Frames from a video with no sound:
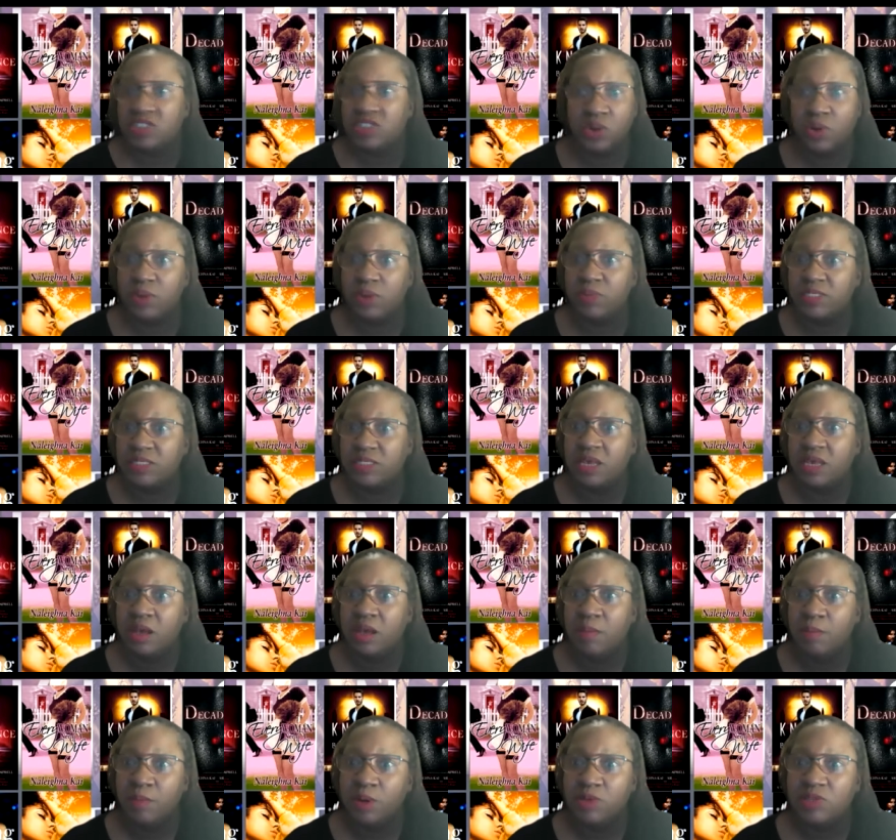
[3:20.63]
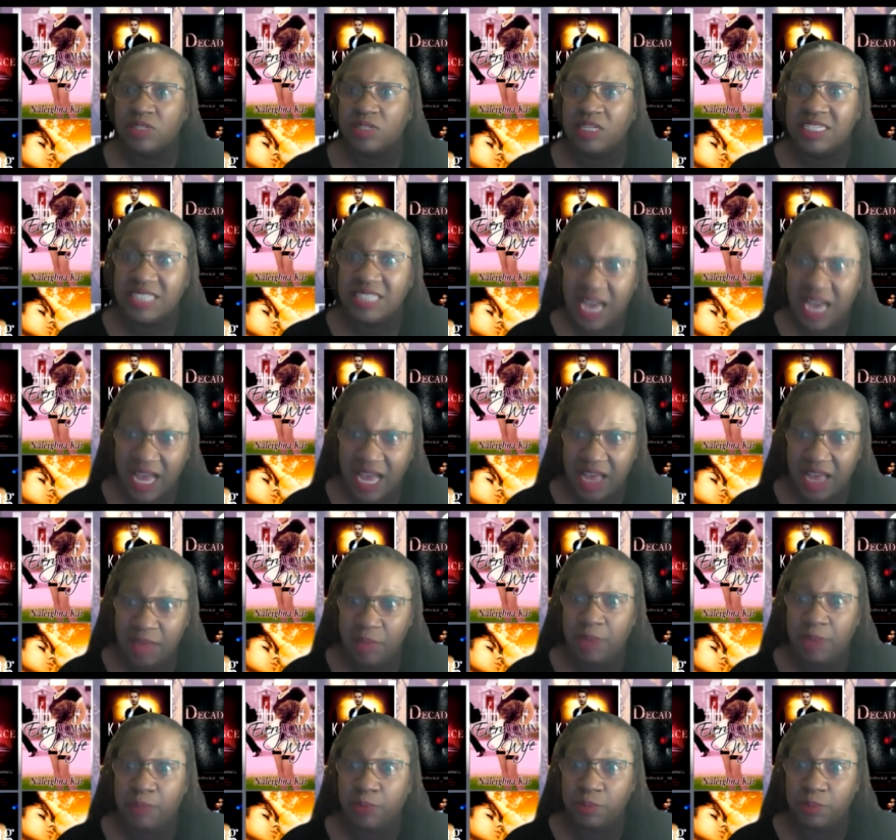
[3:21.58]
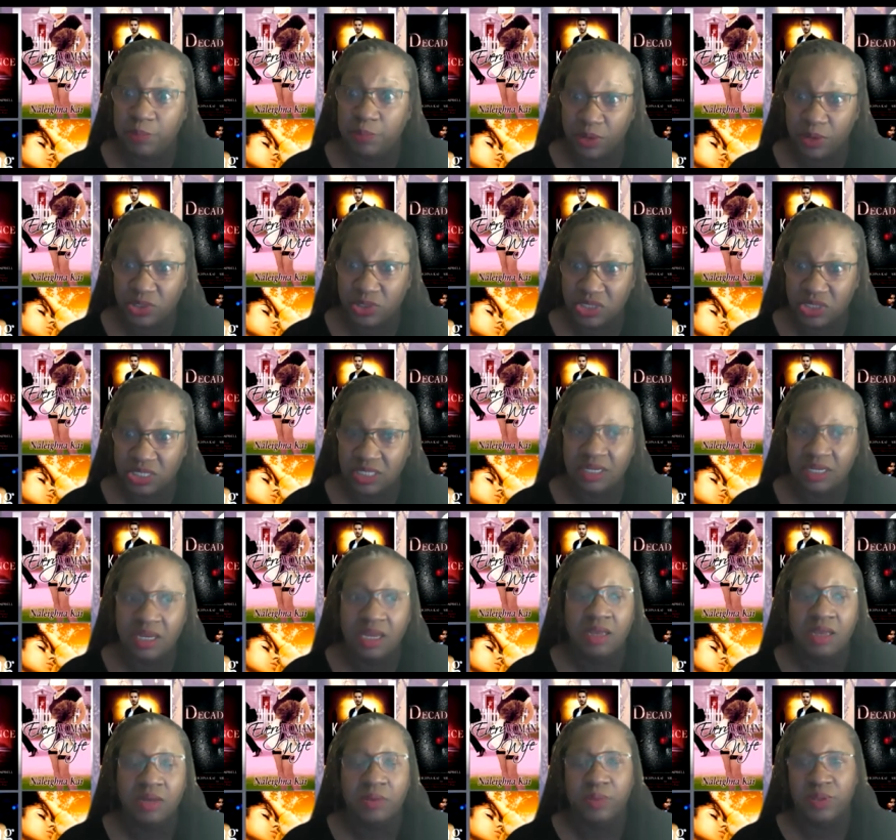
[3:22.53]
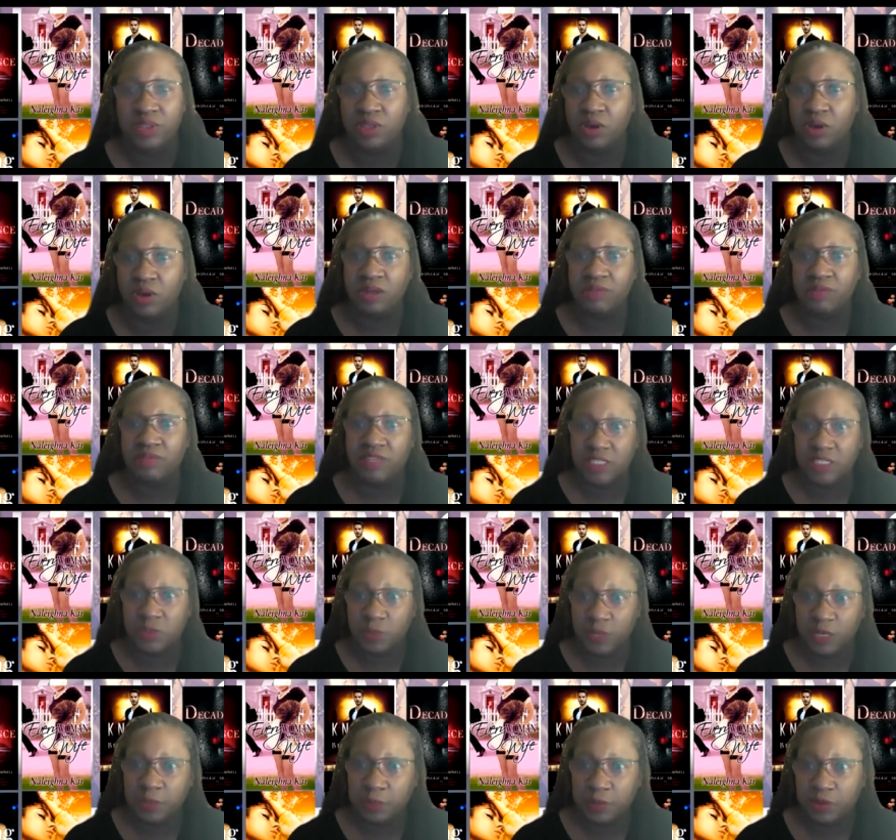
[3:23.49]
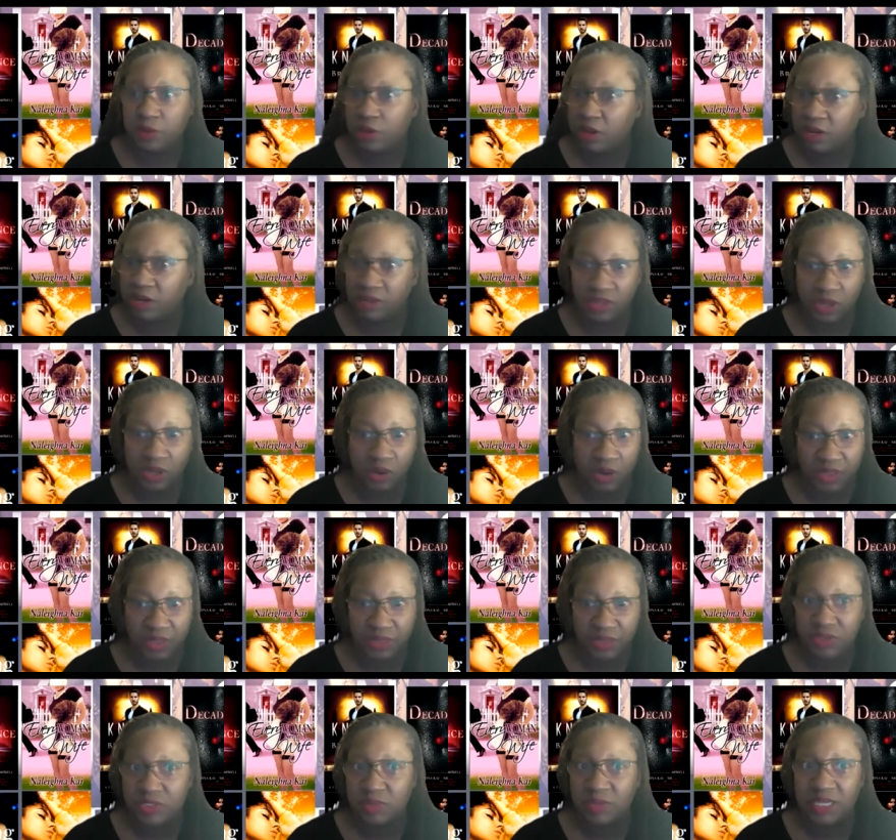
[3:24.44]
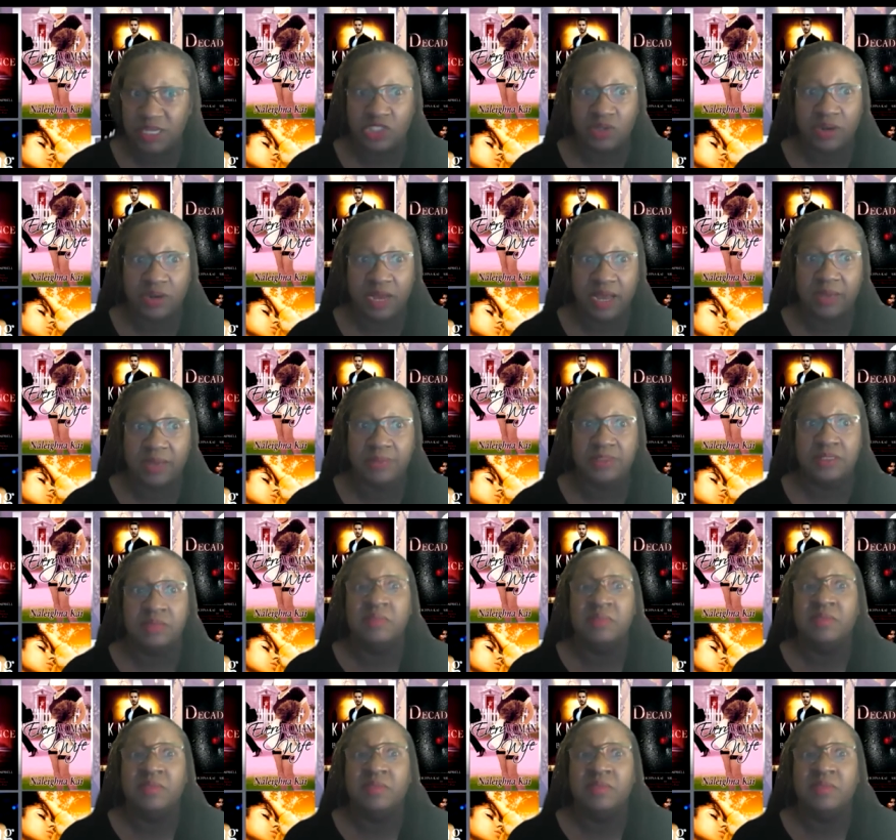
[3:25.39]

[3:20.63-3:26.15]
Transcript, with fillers: So it was mostly time and promotion with all of these people, all of the authors, my tribes